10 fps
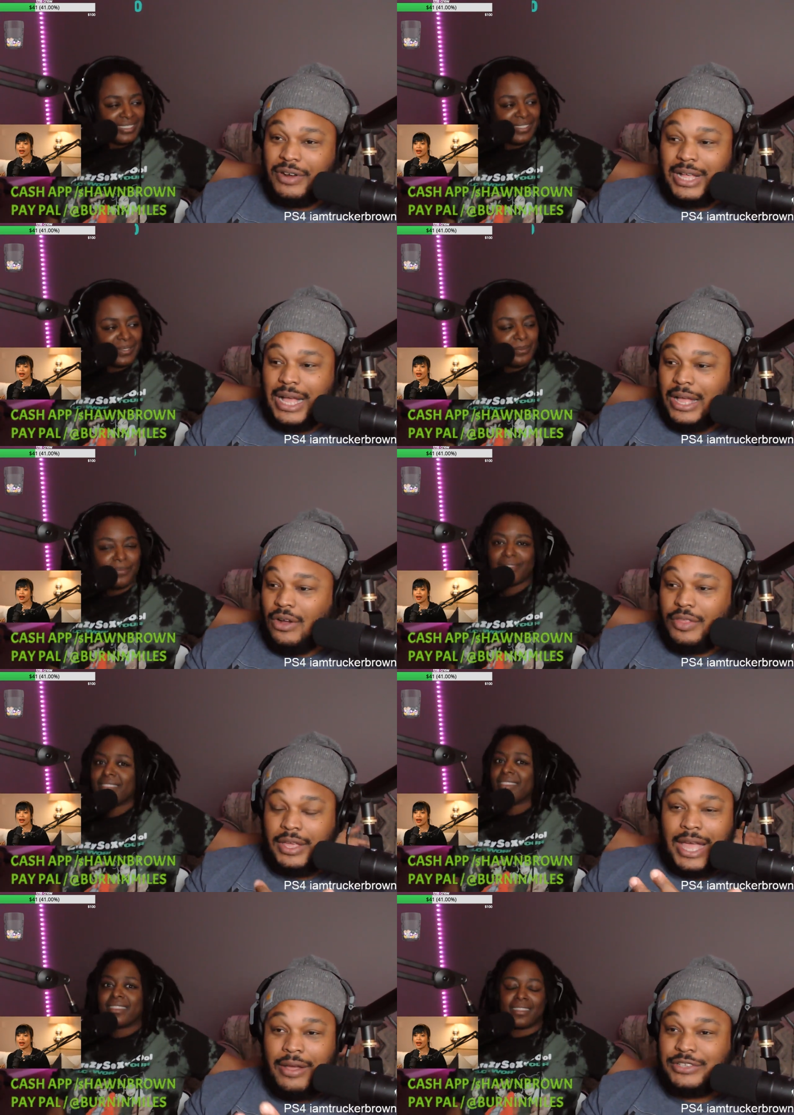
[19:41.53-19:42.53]
Speaker 1: guy or the
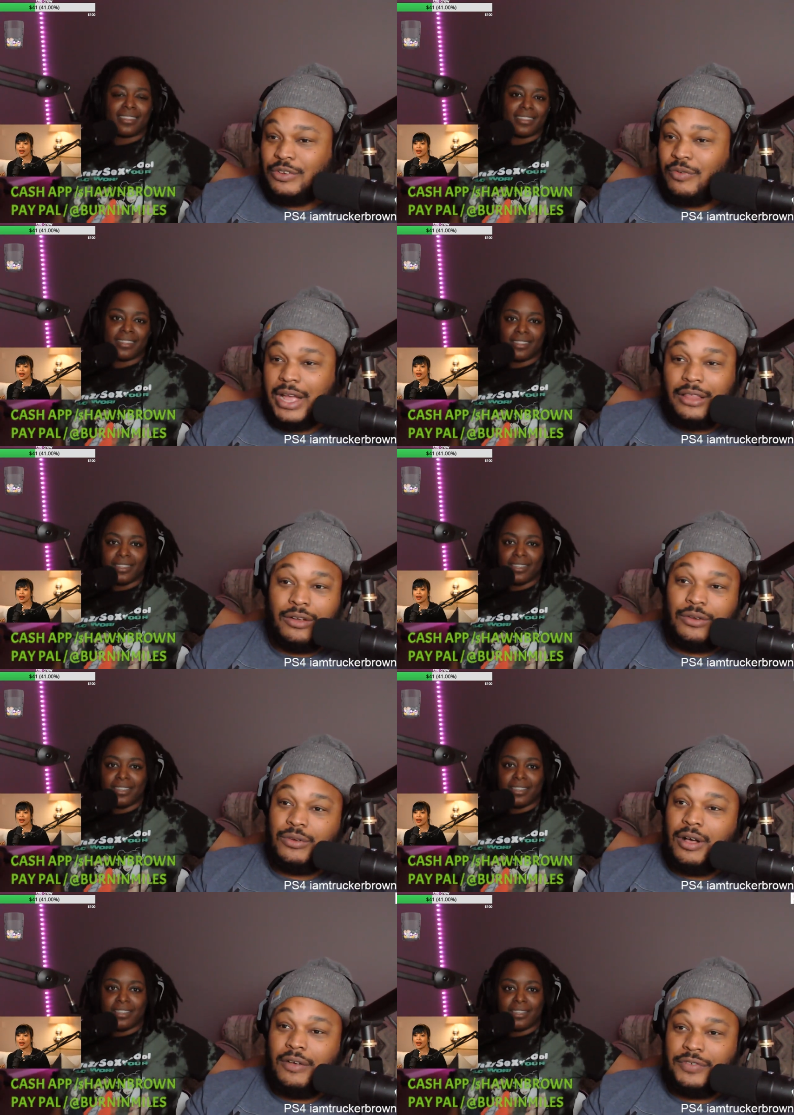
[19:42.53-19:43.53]
guy who has a regular
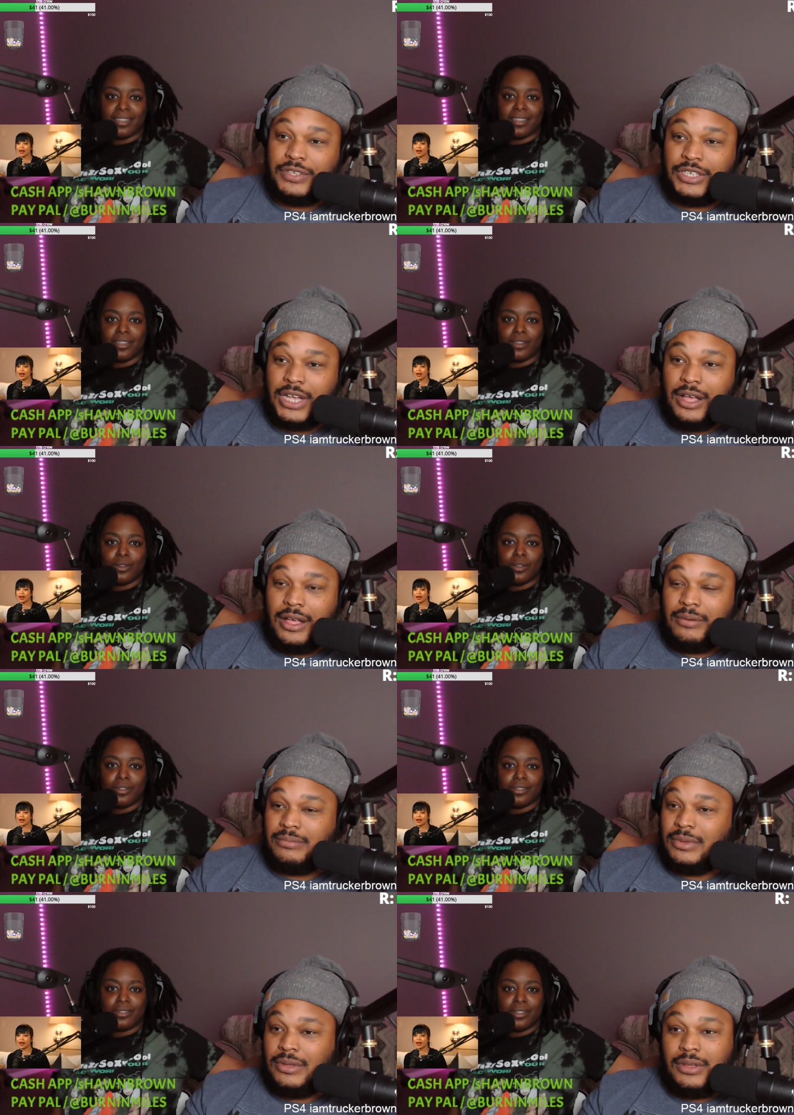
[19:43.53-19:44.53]
old office
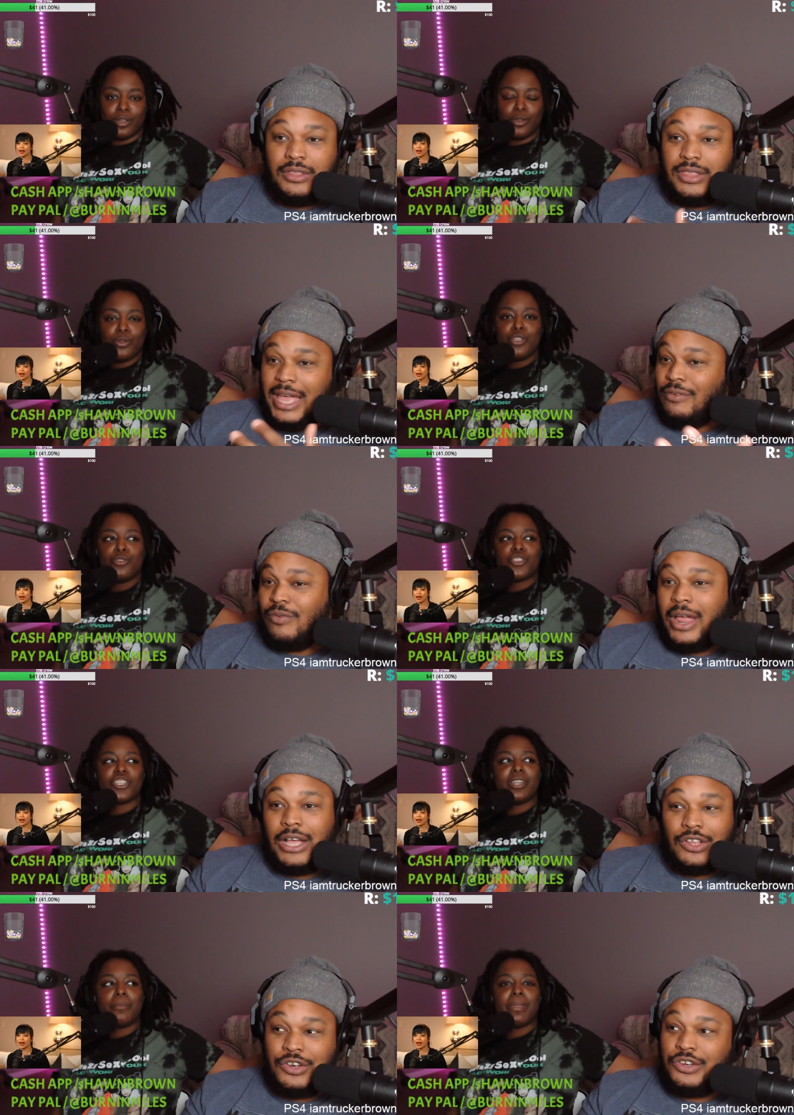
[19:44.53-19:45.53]
job. who that you
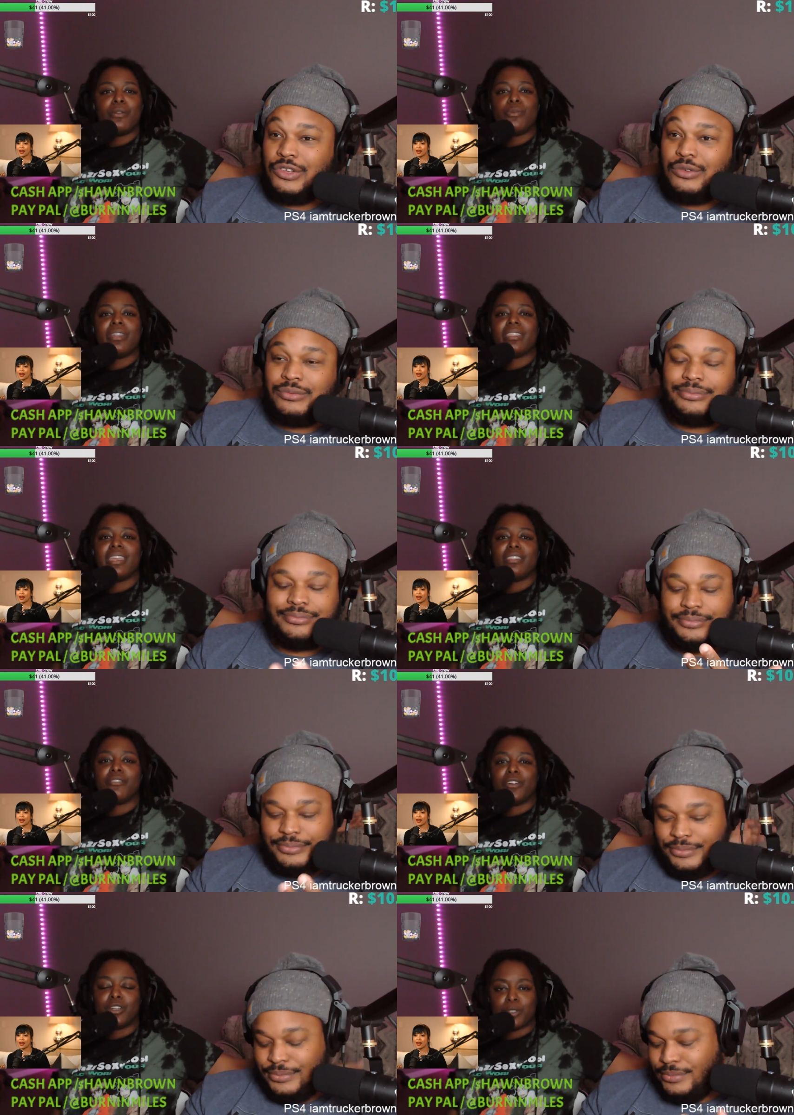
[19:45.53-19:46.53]
regular
Speaker 2: have been dude with in
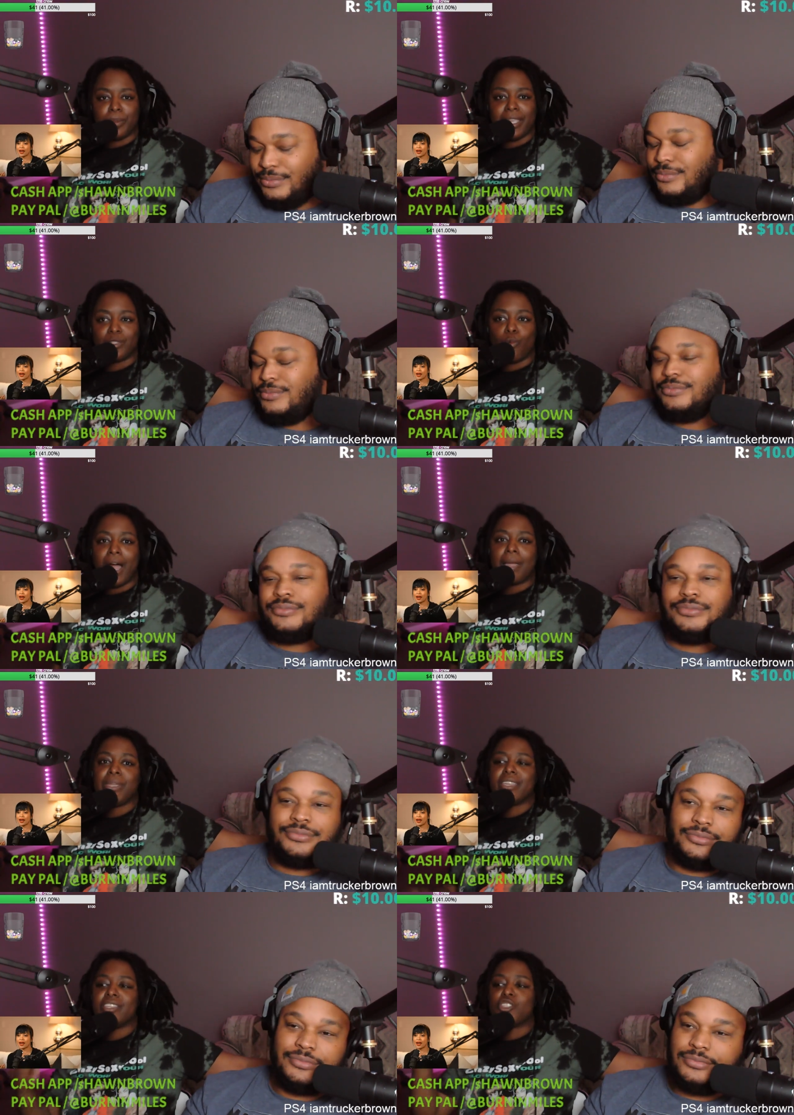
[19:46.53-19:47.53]
the first place. Why?
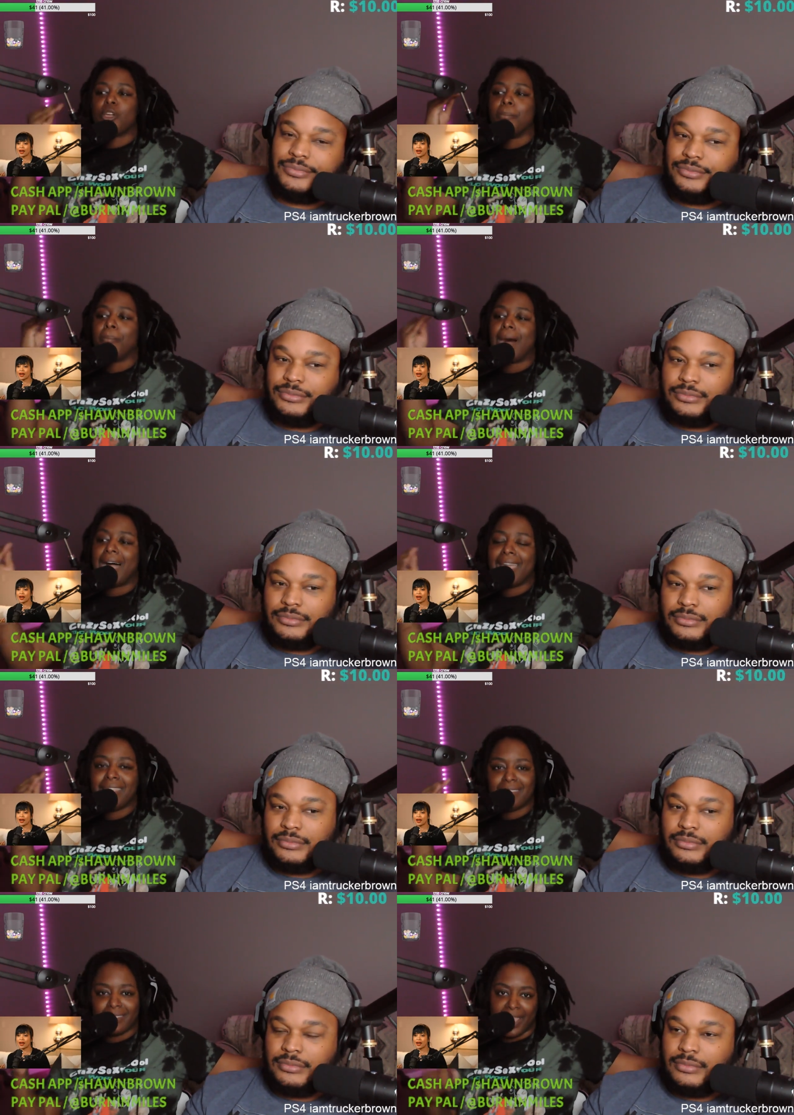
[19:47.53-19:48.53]
Because your
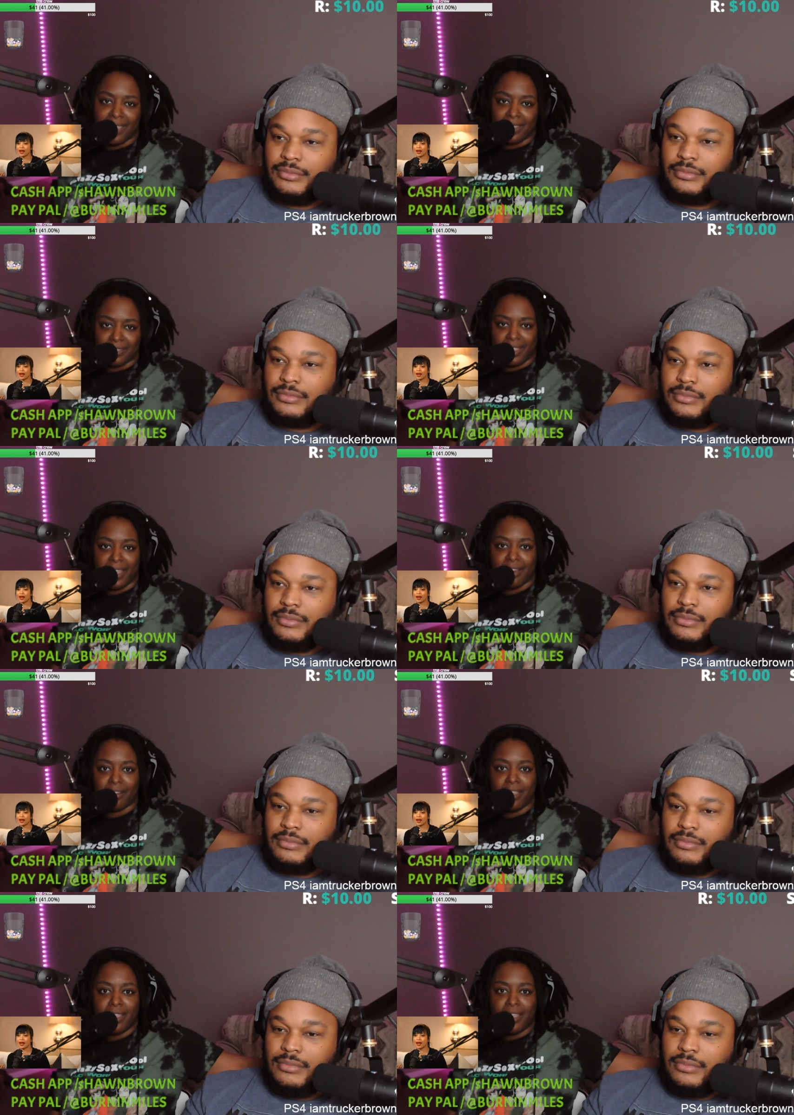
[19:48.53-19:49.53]
mind state is there.
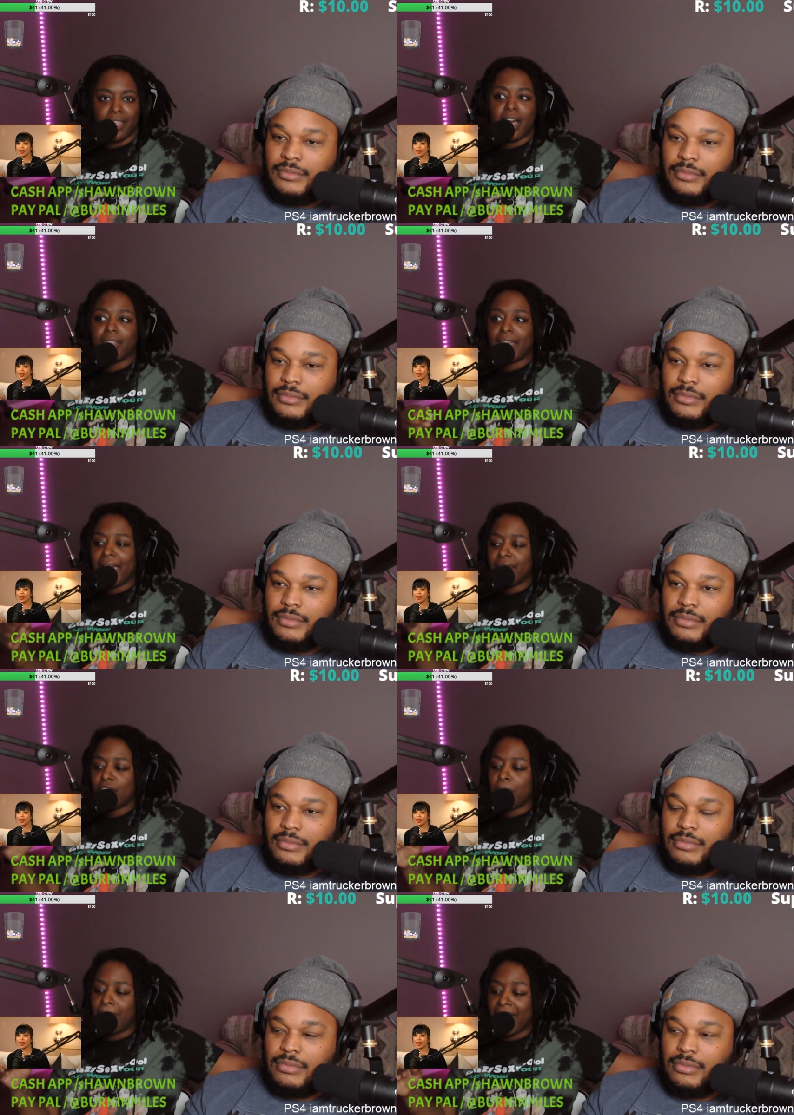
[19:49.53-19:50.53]
A lot of
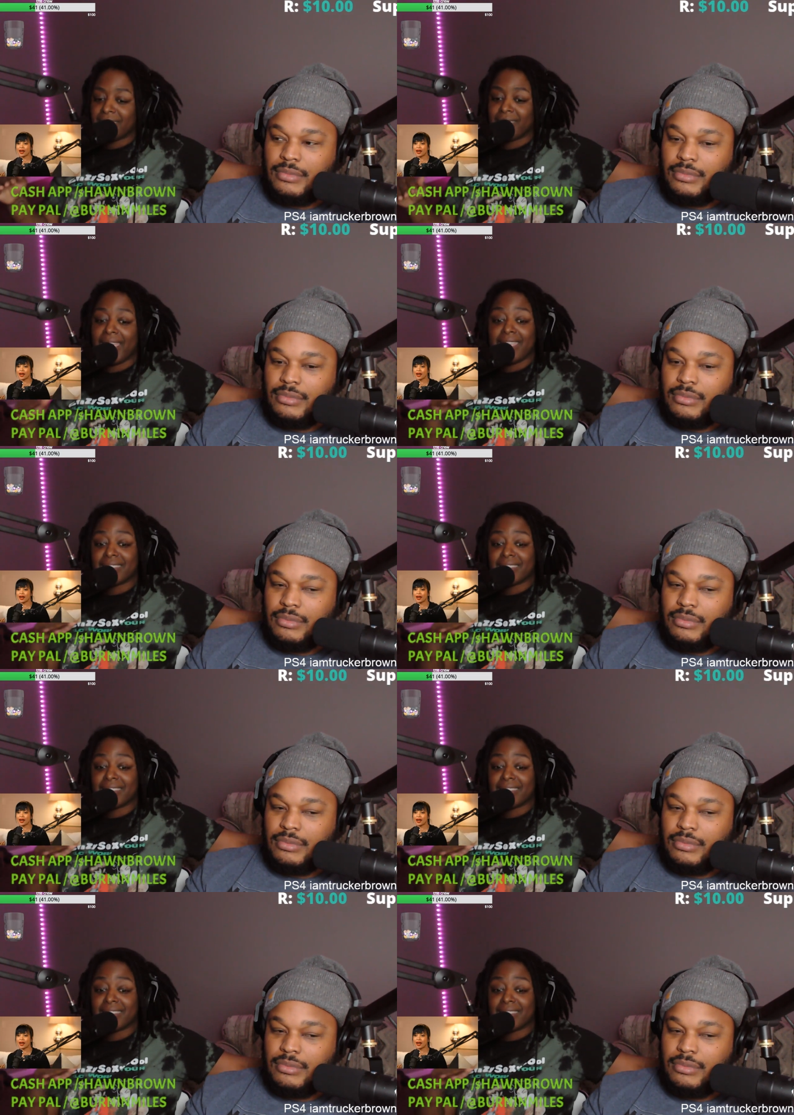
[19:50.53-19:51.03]
your mind state is